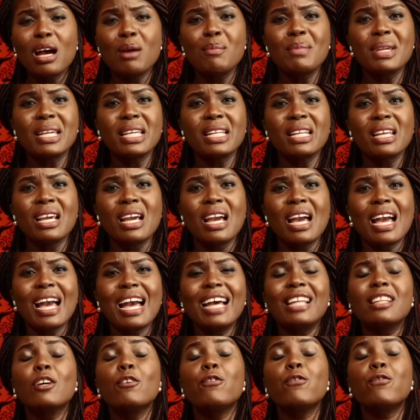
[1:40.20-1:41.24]
I mean,
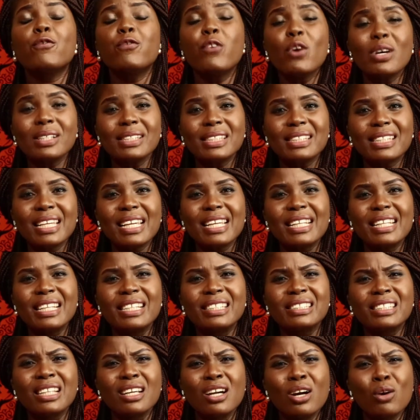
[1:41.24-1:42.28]
and the first thing
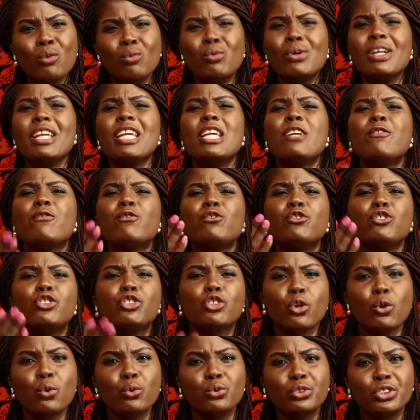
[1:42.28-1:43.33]
is, who even
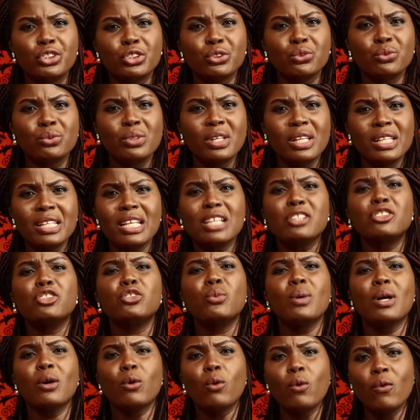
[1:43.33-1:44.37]
told you that
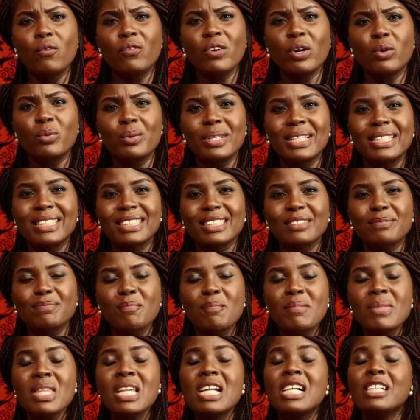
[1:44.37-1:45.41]
you are overweight?
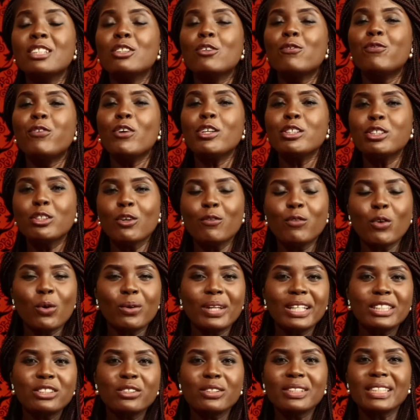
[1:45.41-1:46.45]
So first of all,
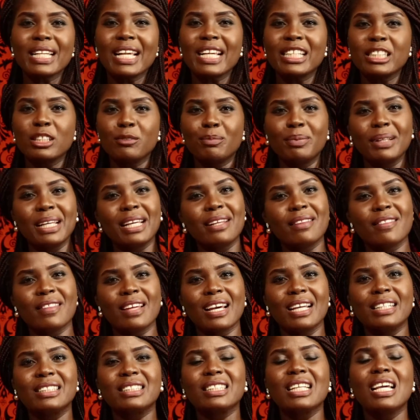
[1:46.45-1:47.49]
let us explain
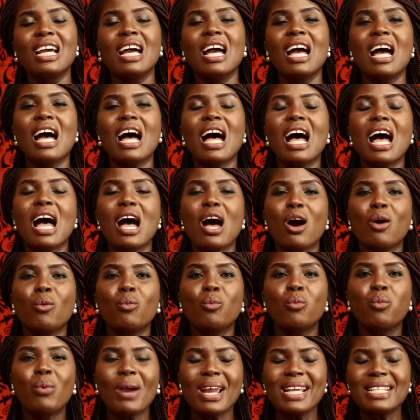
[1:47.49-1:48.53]
that
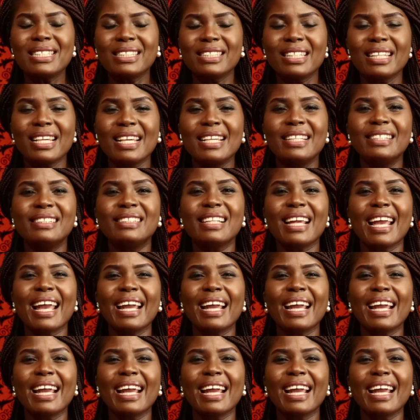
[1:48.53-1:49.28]
weight is